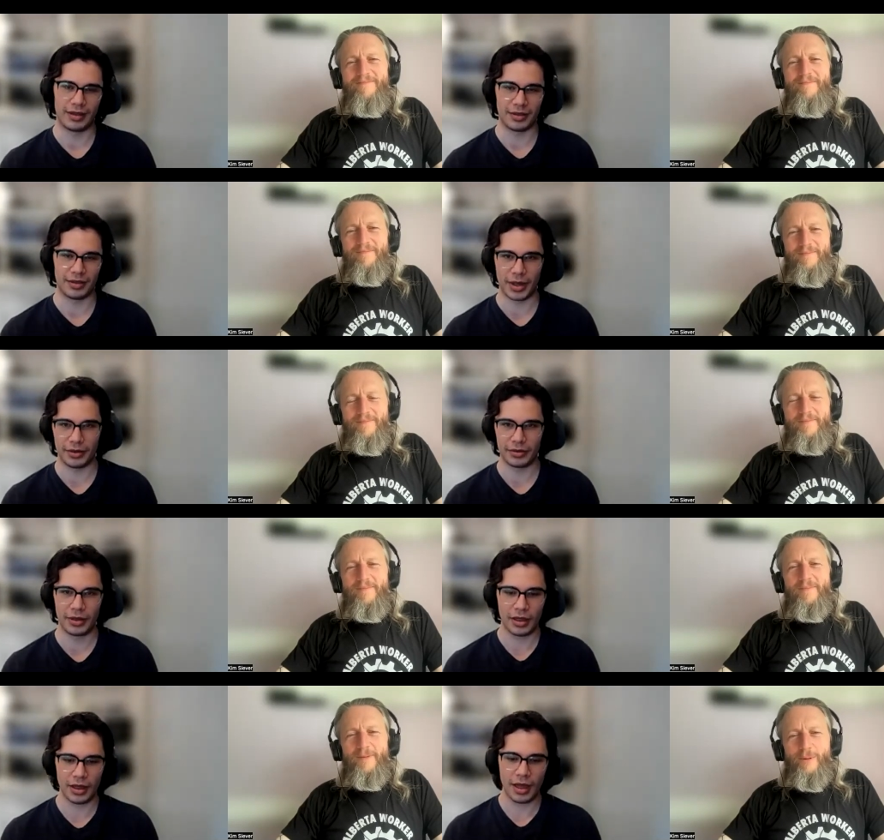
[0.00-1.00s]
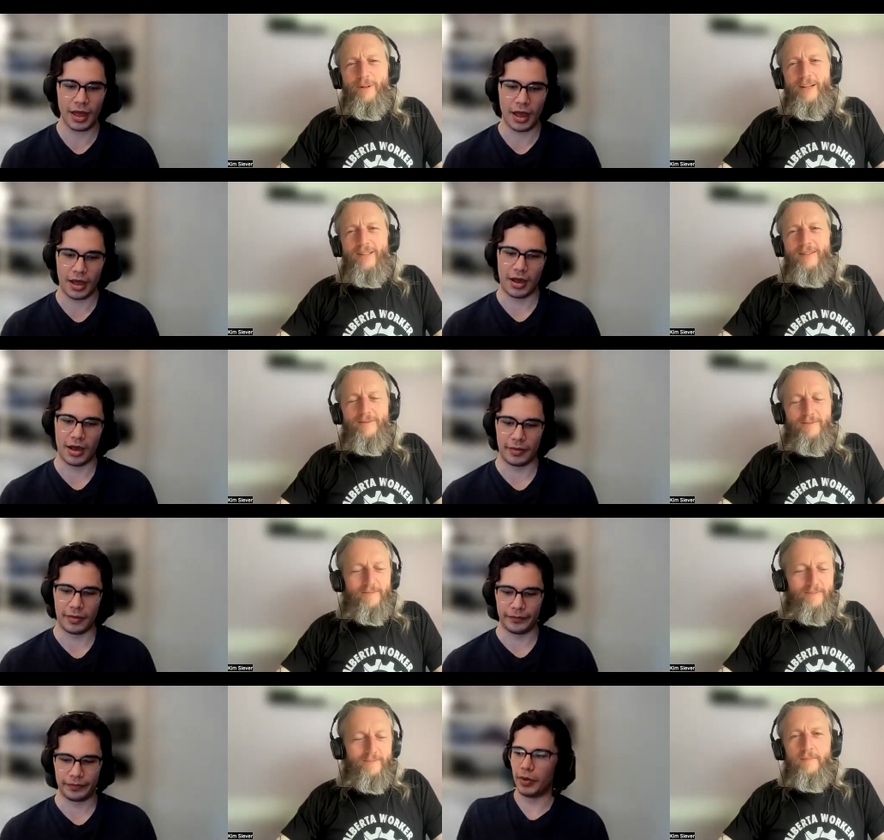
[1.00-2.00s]
Speaker 1: that somehow. Right.
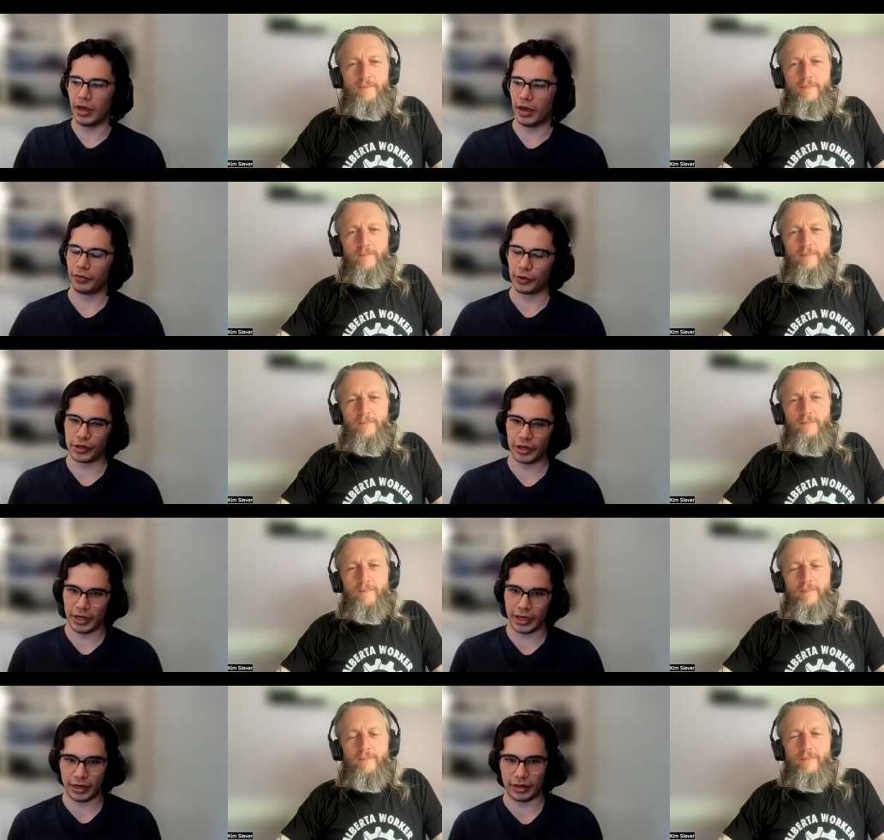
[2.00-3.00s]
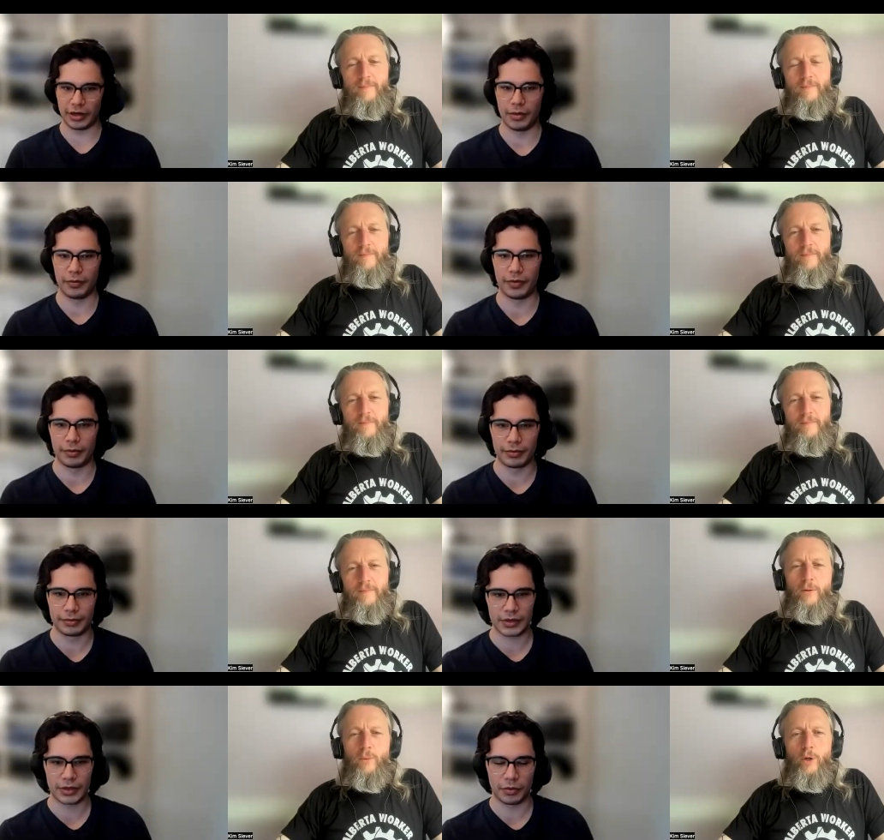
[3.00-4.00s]
Um, but unfortunately it didn't come from,
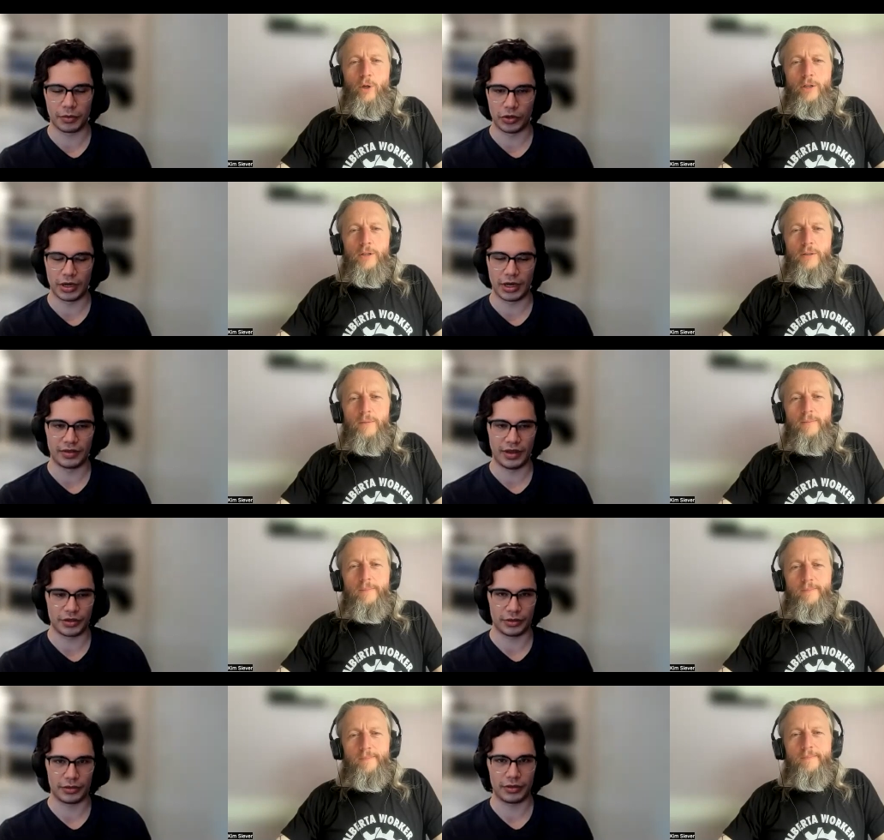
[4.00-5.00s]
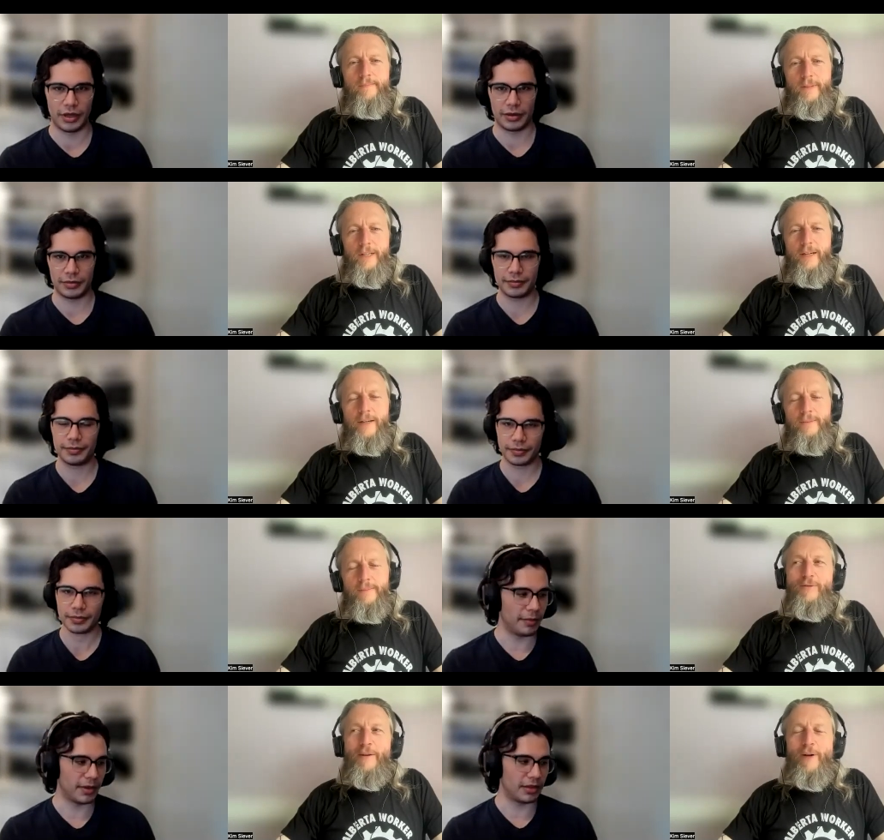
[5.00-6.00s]
from unionization. Yeah. Yeah.
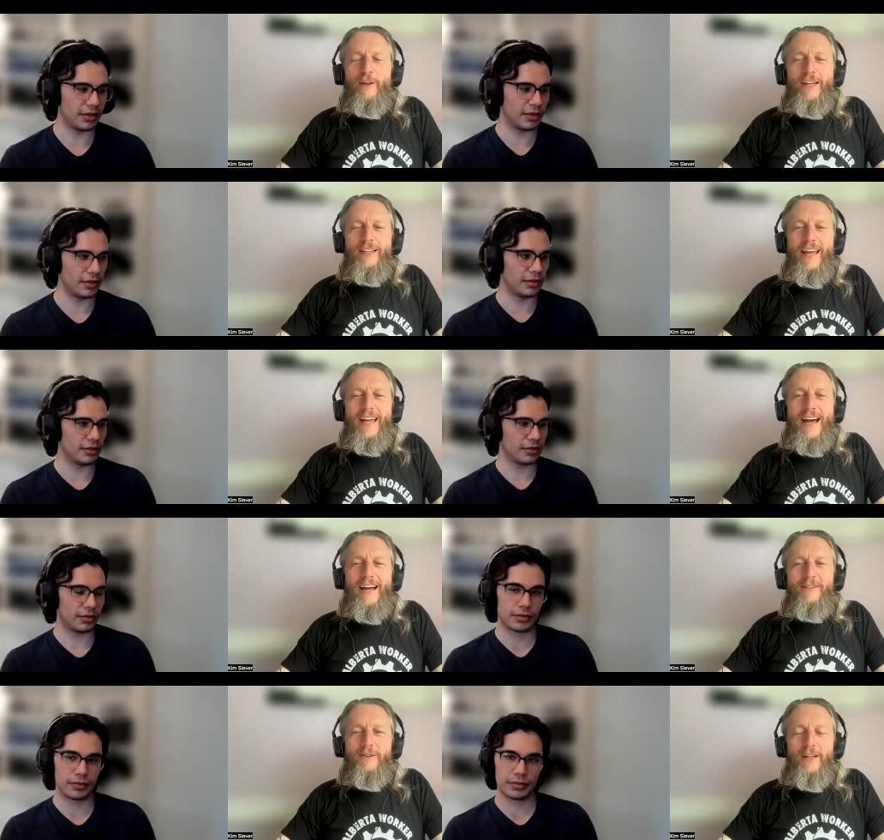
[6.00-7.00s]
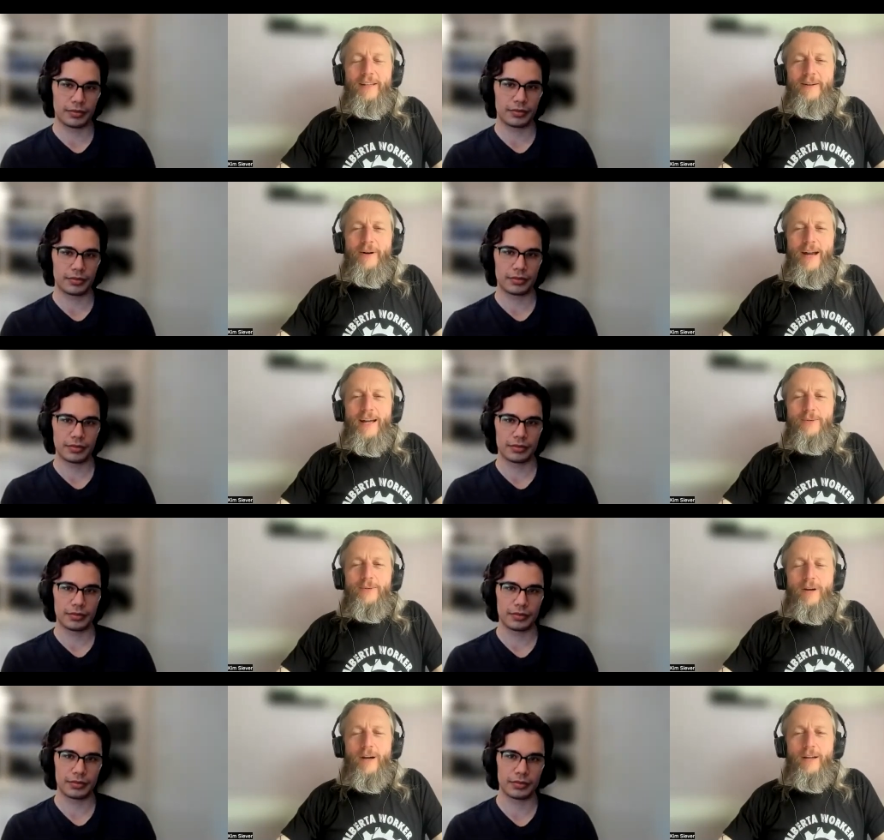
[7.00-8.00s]
But, they
Speaker 2: felt like they had to, like their hands were
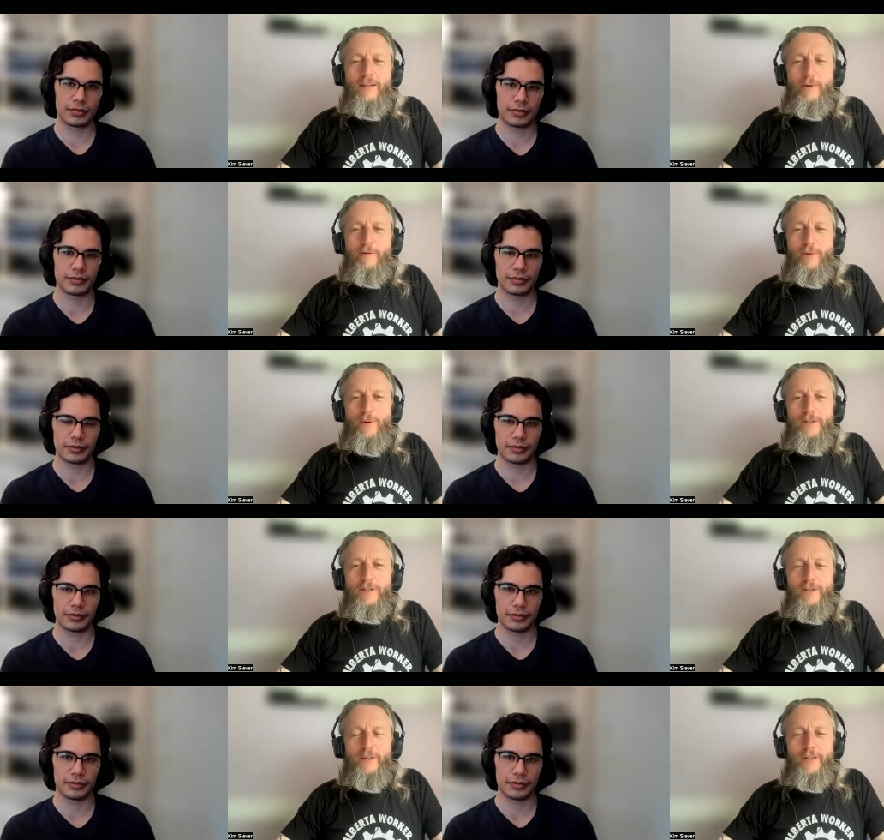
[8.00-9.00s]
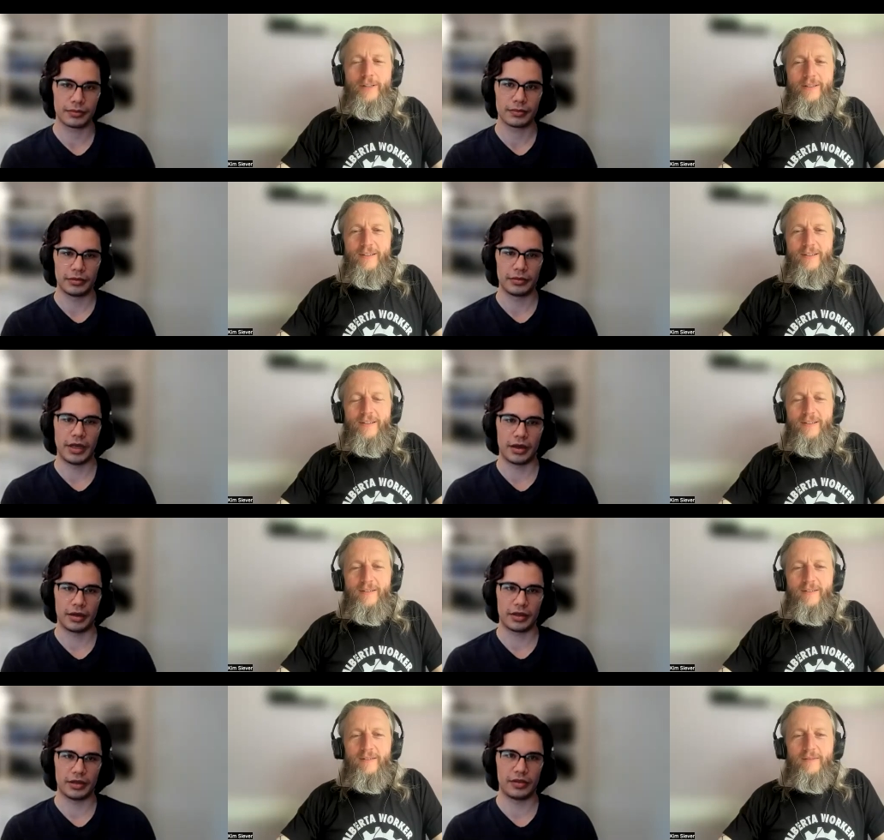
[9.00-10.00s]
tied. They were forced to do it.
Speaker 1: Yeah,
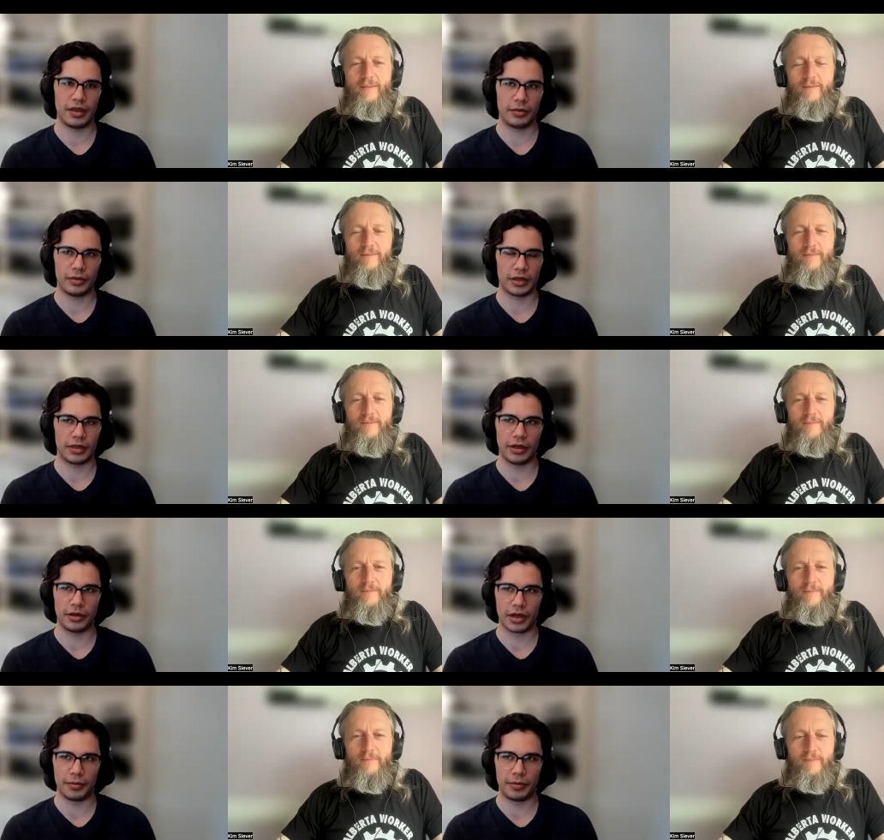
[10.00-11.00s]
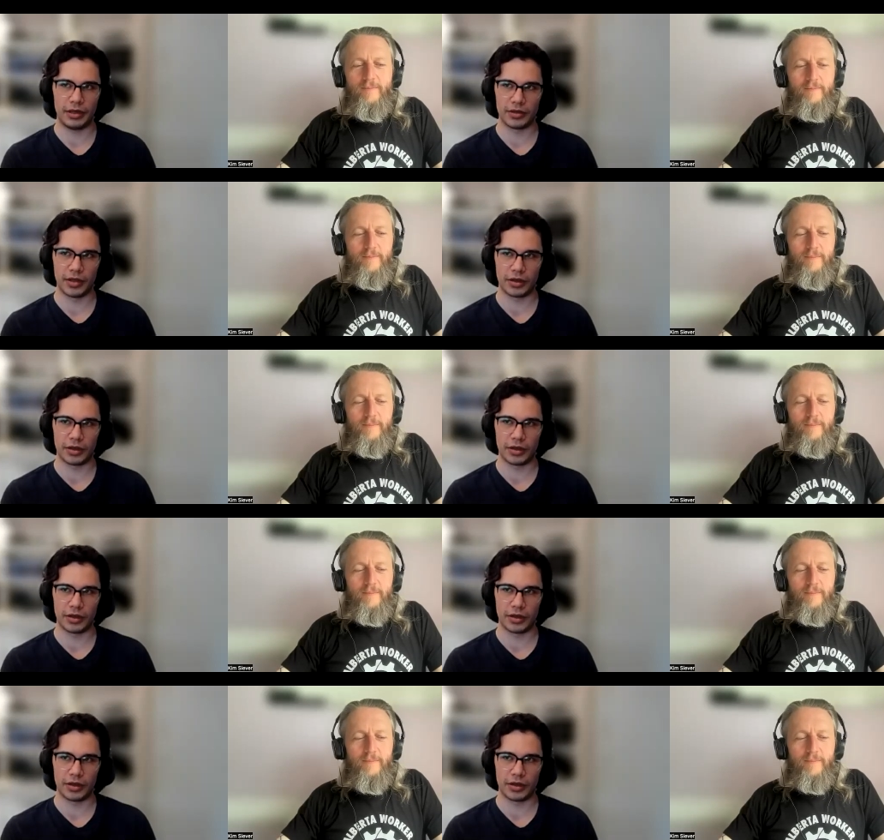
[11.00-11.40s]
because they're like the other companies like